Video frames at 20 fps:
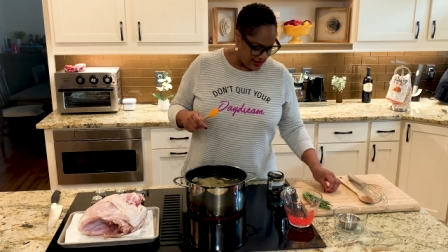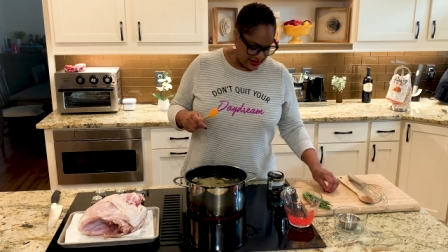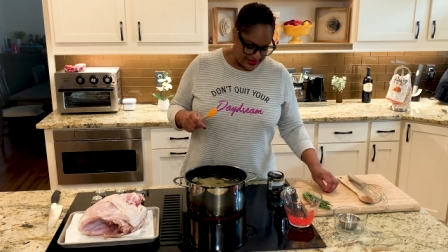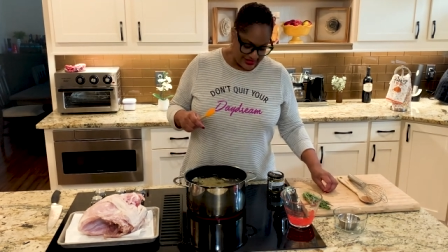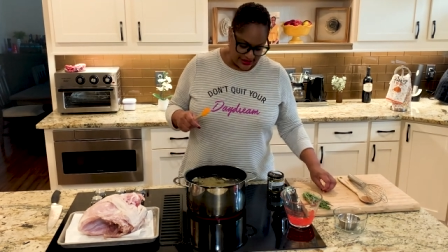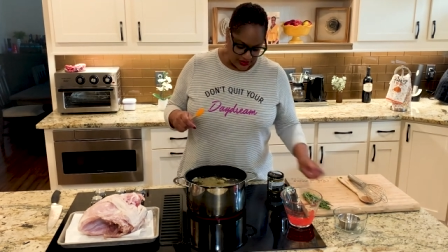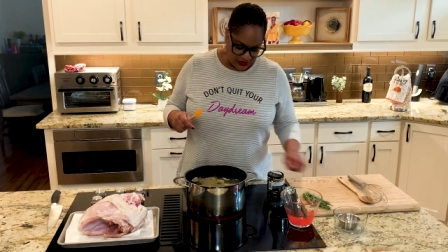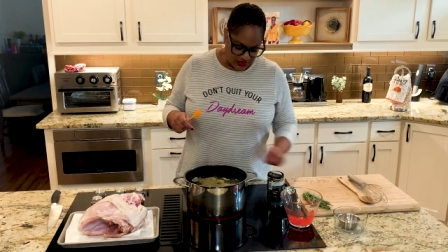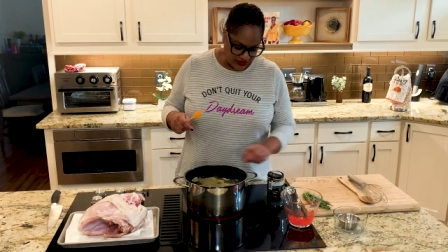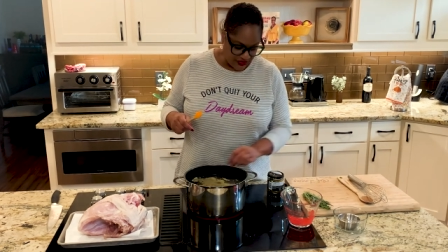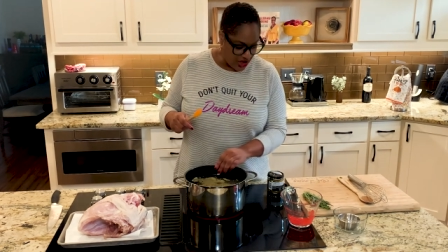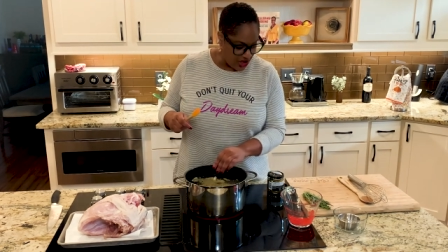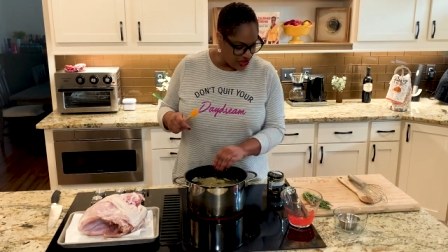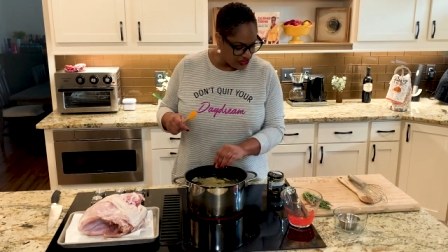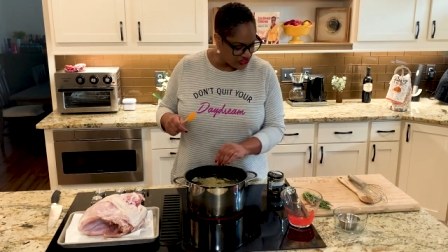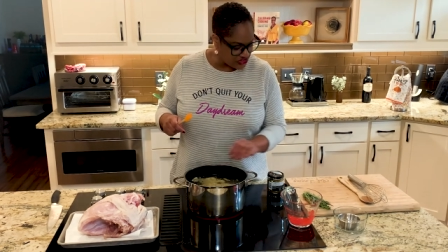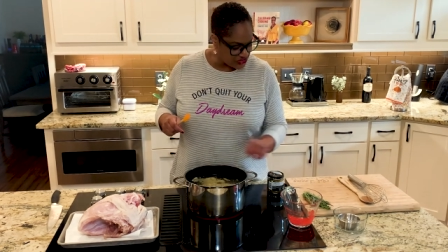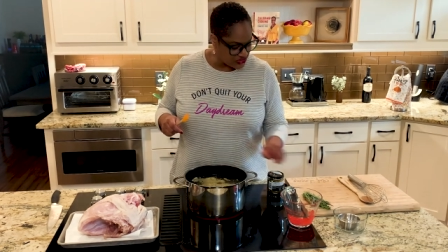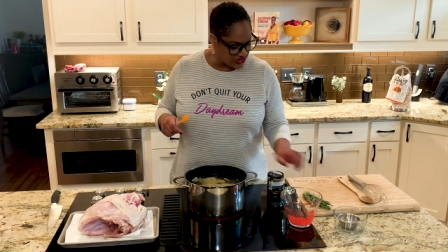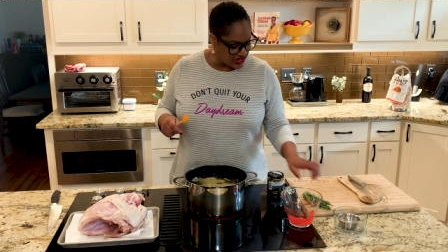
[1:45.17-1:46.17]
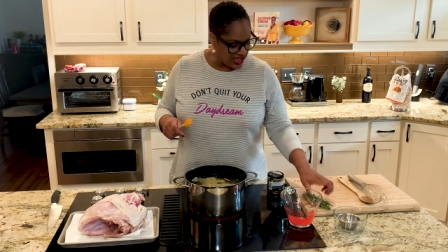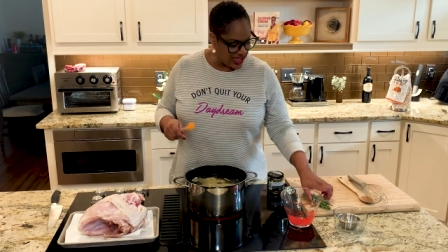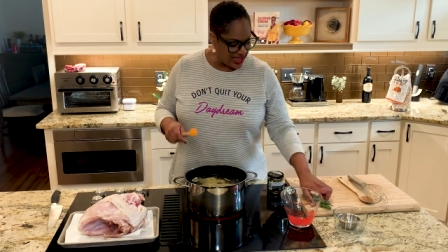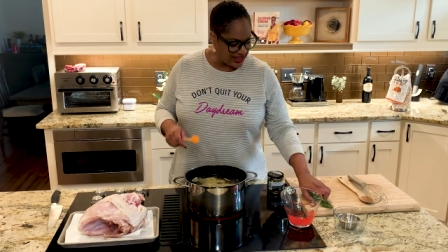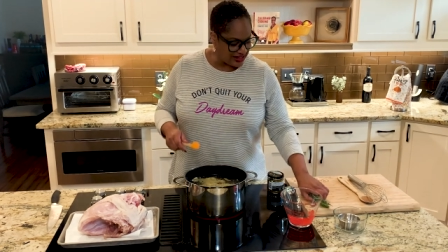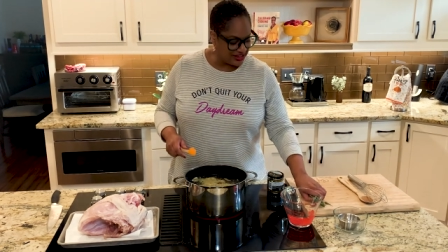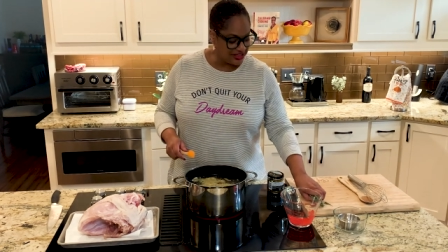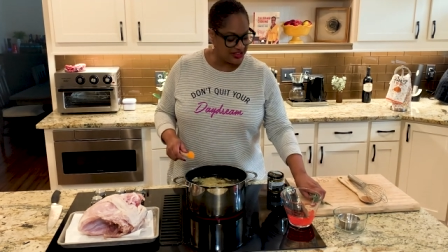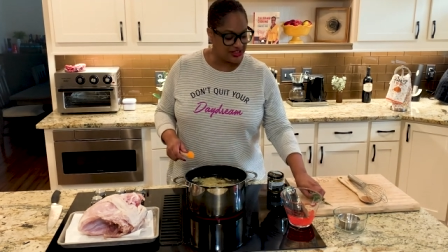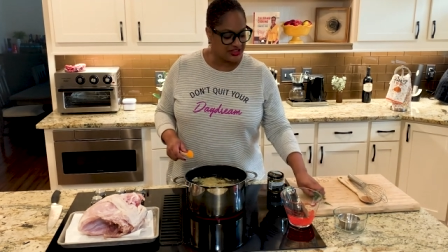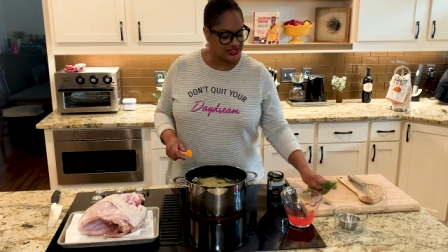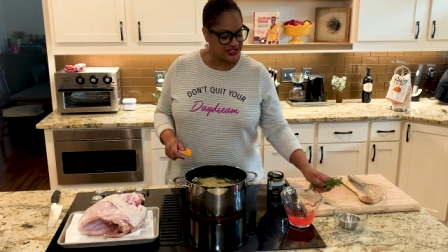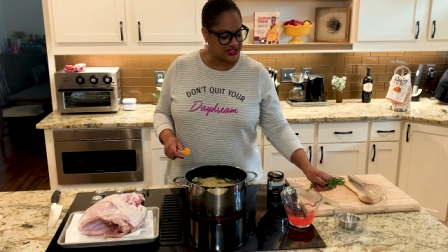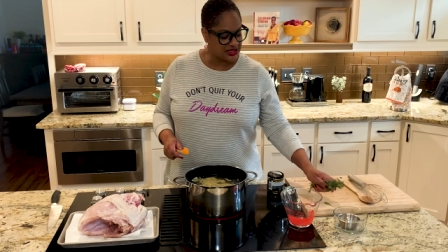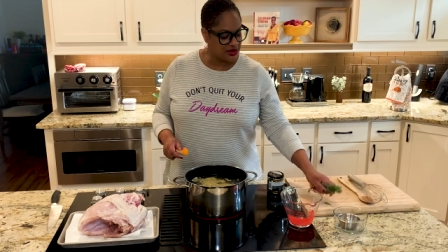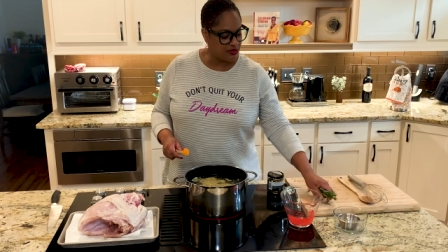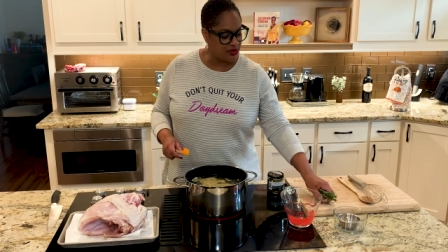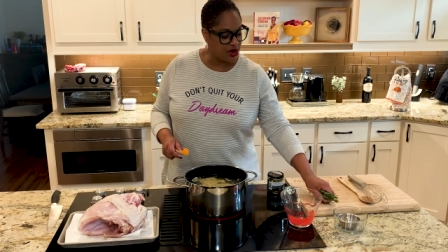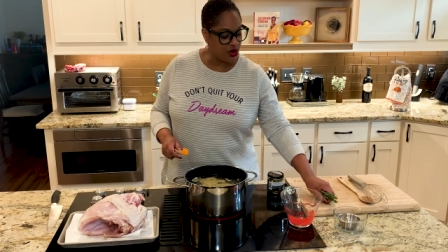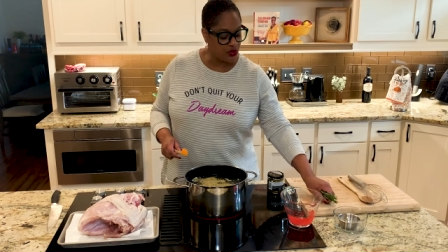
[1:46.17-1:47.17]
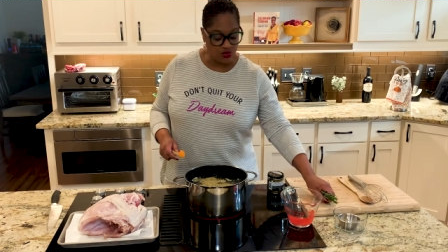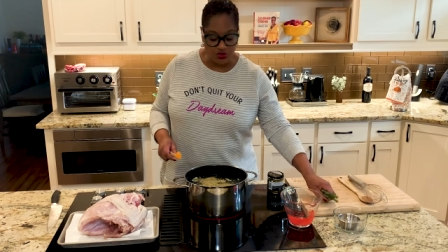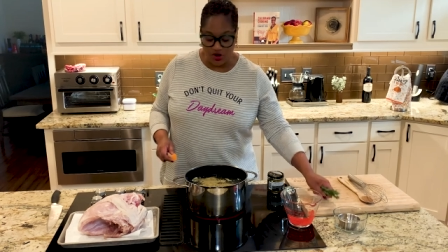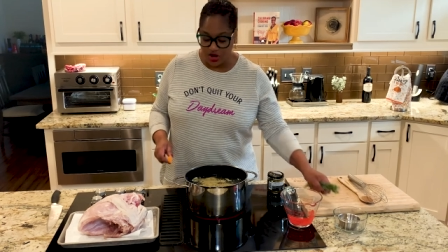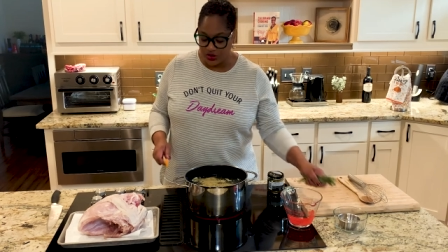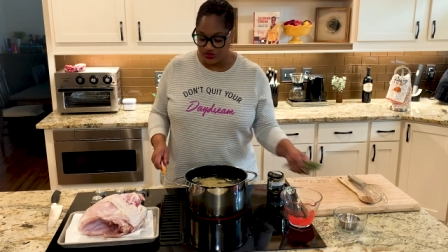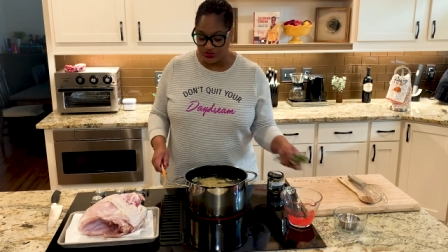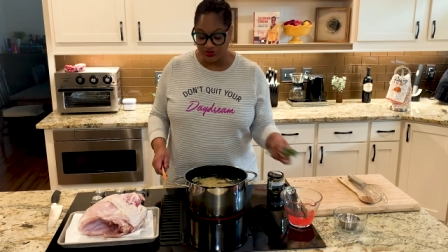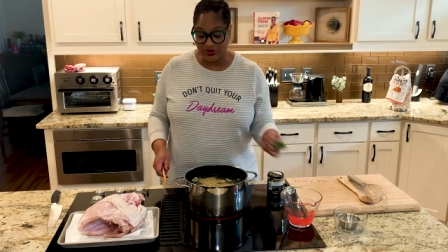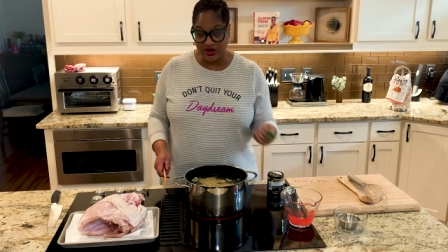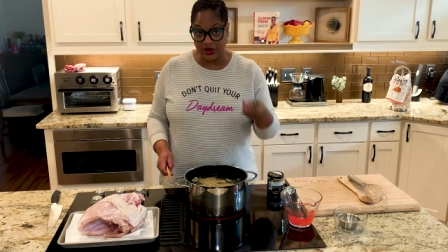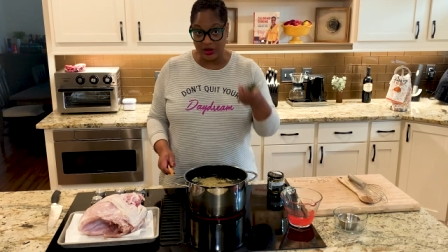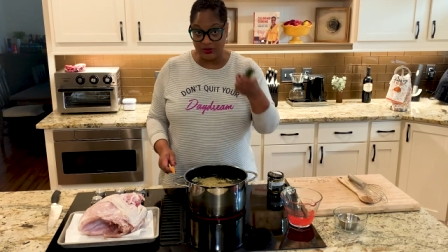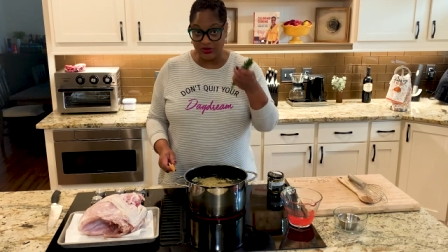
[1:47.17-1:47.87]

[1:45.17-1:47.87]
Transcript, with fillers: Then we've also got some rosemary.